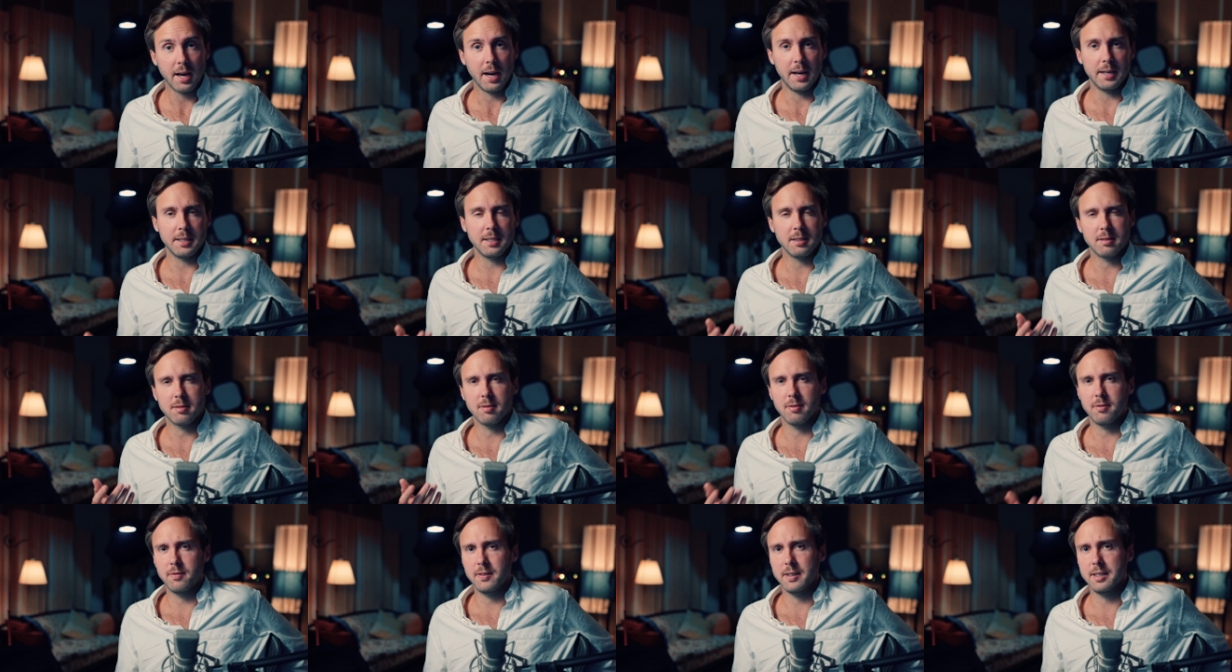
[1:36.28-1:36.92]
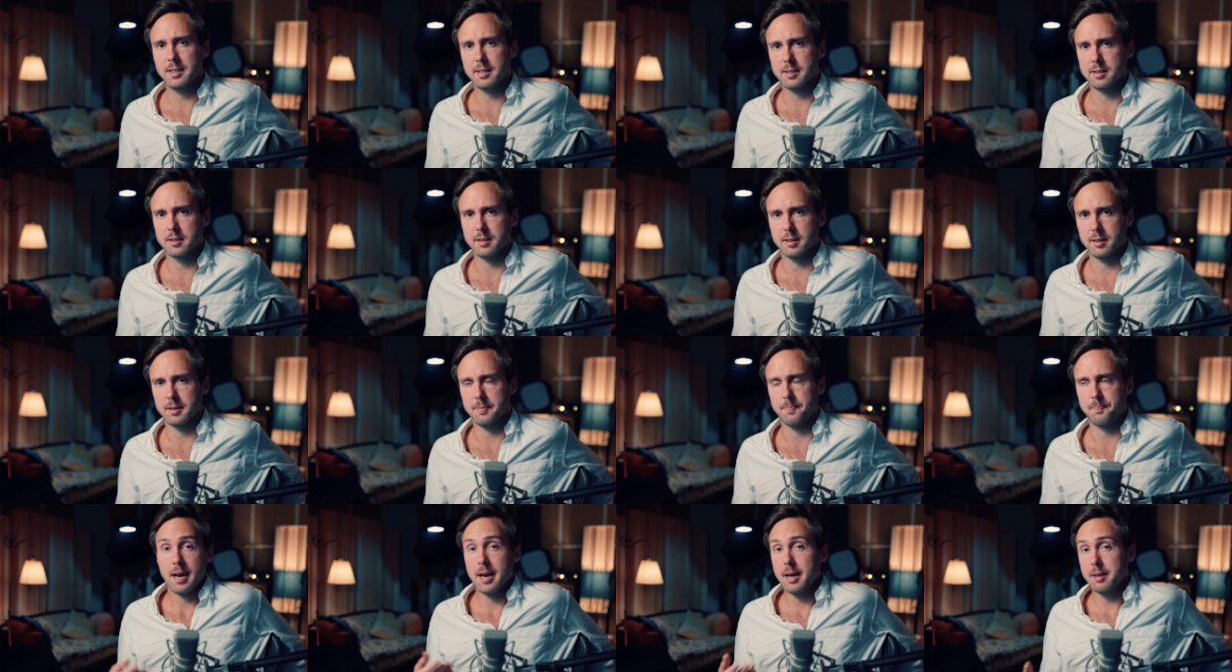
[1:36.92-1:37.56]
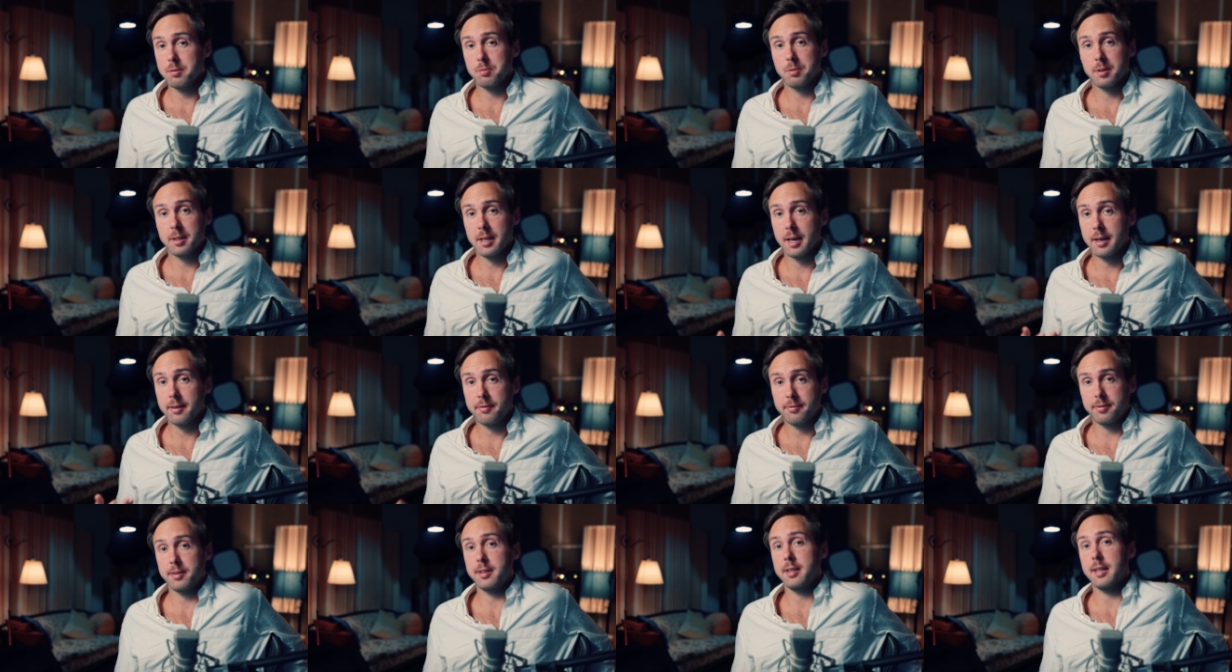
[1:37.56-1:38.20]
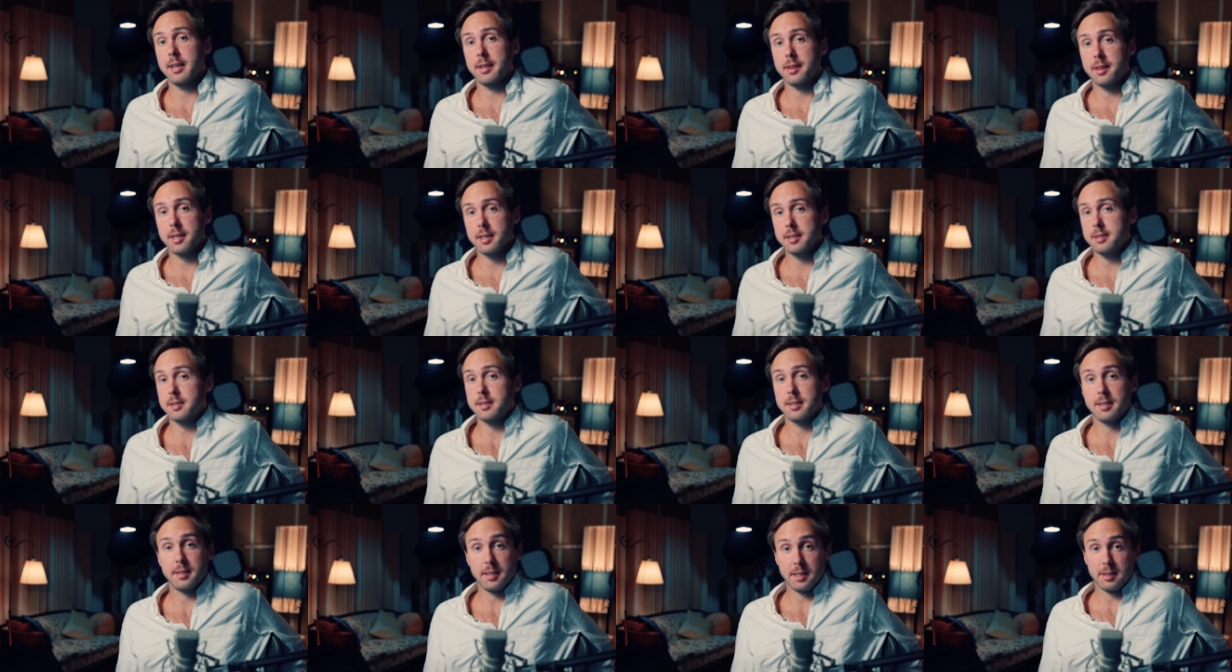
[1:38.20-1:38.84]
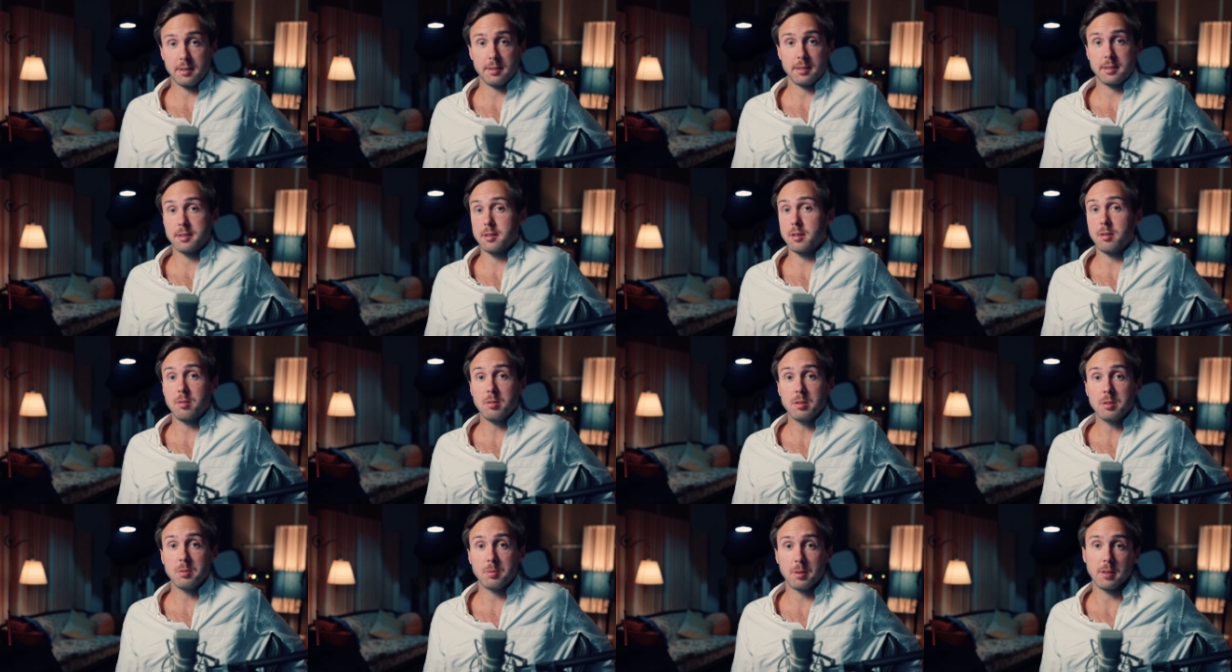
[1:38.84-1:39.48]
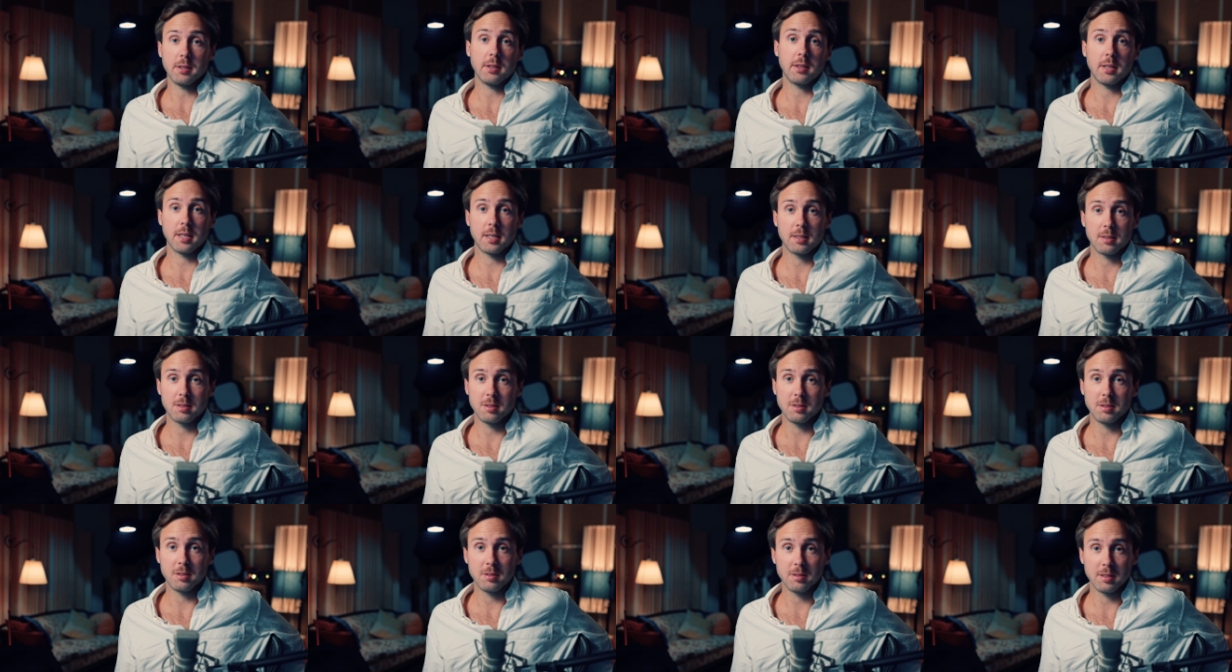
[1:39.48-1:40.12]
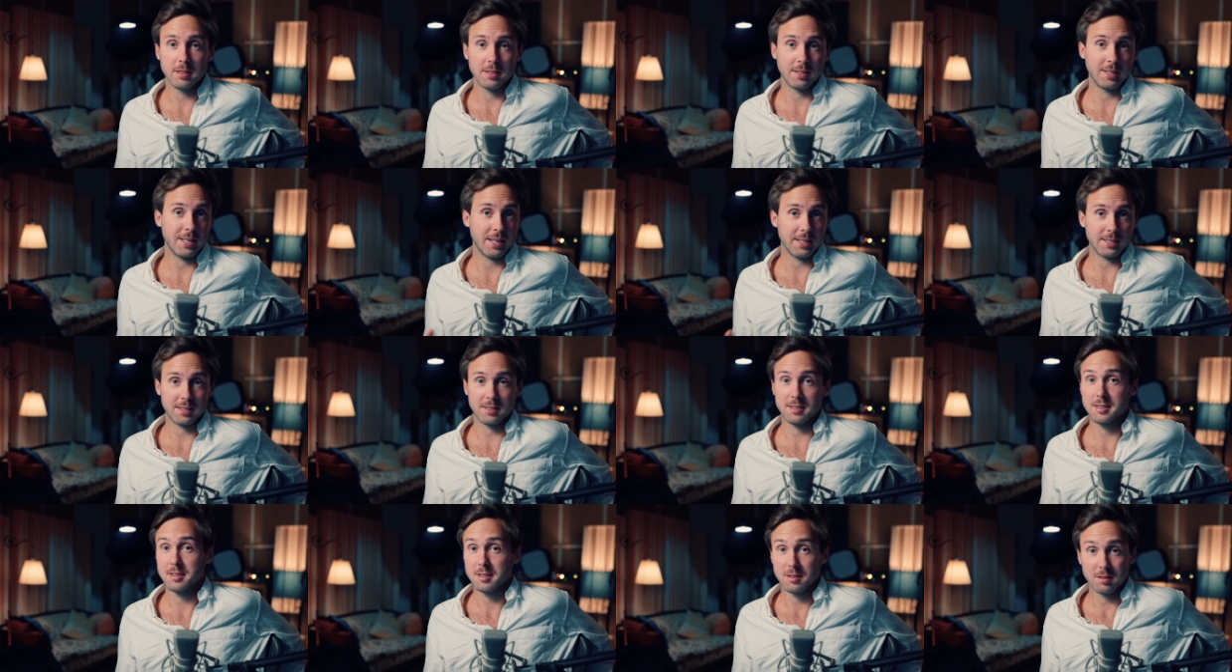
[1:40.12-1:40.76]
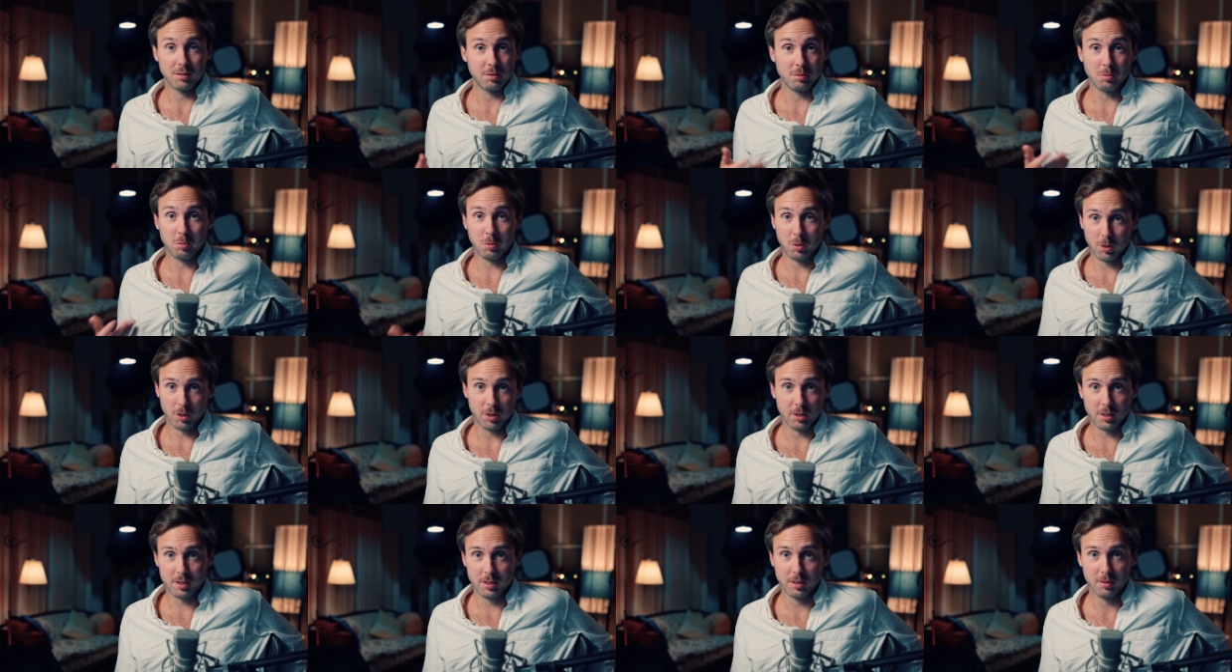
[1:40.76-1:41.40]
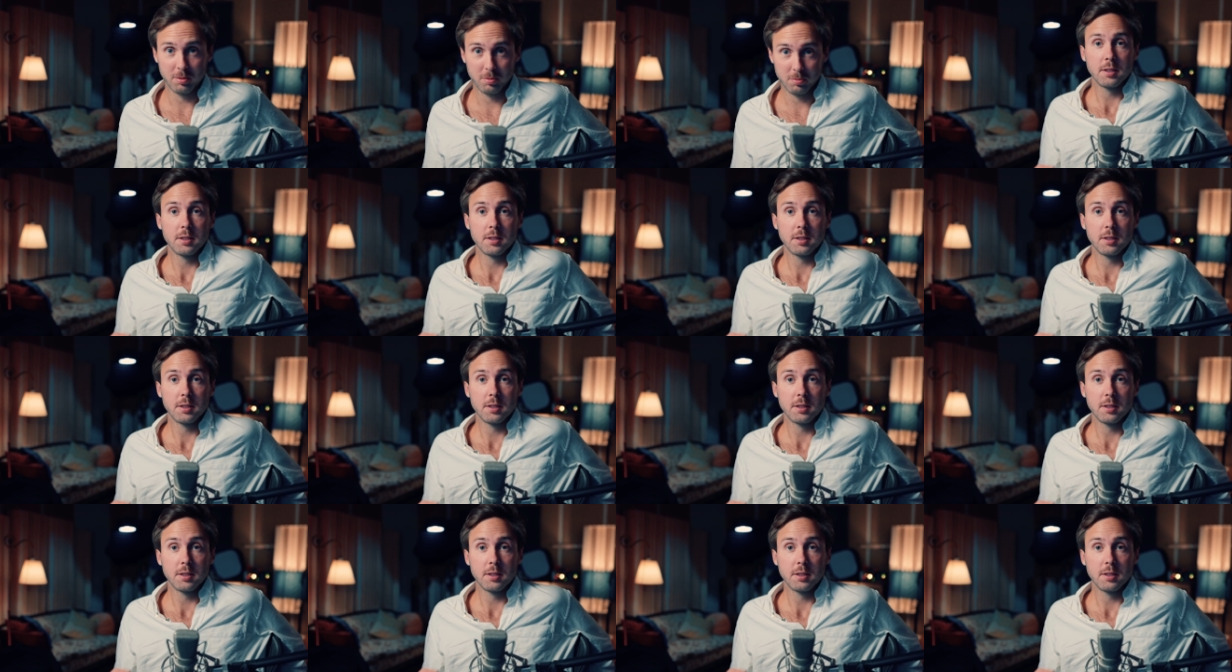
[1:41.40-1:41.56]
I need to finish it. And when I feel like this, then there is only one thing to do, and that's to work.